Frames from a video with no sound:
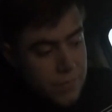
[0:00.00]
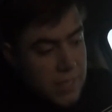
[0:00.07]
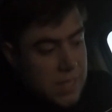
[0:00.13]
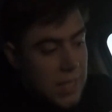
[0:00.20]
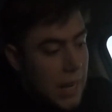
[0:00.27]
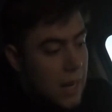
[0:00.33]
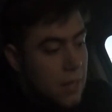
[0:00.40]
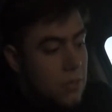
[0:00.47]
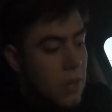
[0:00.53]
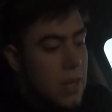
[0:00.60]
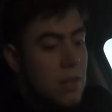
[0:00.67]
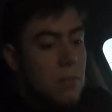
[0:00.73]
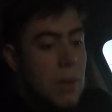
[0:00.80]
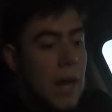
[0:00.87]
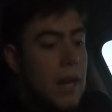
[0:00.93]
not gonna drain
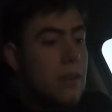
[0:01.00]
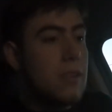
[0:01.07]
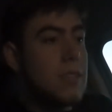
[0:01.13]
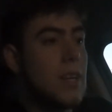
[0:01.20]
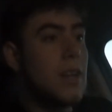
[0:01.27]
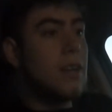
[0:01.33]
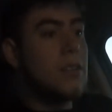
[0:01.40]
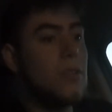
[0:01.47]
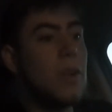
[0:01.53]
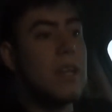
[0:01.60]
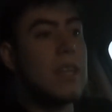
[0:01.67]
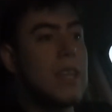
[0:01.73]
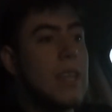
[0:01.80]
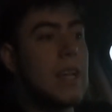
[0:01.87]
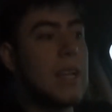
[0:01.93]
your battery, it's not gonna do
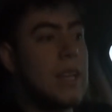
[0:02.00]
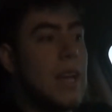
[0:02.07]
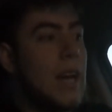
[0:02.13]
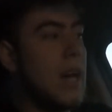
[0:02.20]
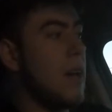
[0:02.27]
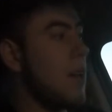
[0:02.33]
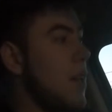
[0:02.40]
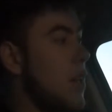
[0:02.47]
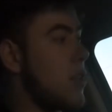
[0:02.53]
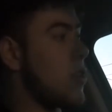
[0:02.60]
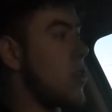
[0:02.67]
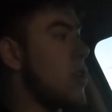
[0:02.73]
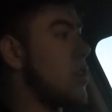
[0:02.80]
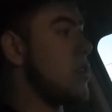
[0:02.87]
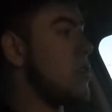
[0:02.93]
anything like that, and you're
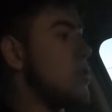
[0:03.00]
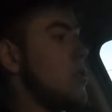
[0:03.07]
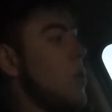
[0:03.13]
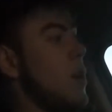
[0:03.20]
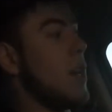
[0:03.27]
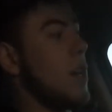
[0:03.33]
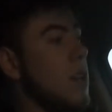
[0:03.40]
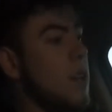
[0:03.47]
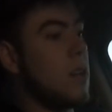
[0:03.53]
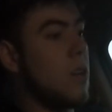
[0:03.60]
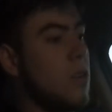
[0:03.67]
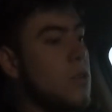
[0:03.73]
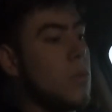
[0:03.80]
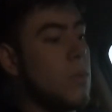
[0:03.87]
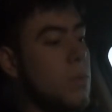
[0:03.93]
gonna enjoy it. It
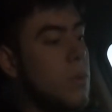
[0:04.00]
goes with